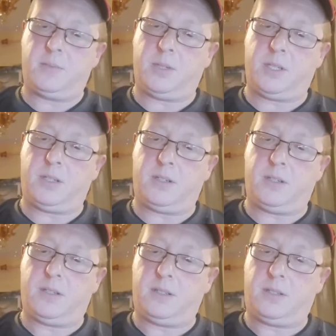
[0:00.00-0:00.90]
Put
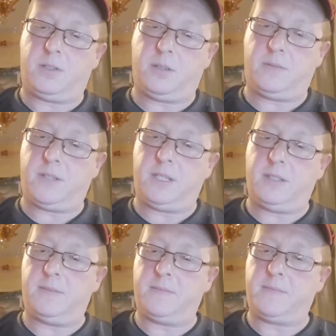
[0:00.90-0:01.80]
your YouTube thing
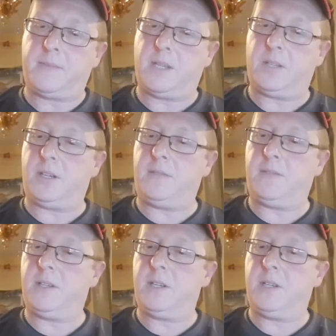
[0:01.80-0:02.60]
underneath.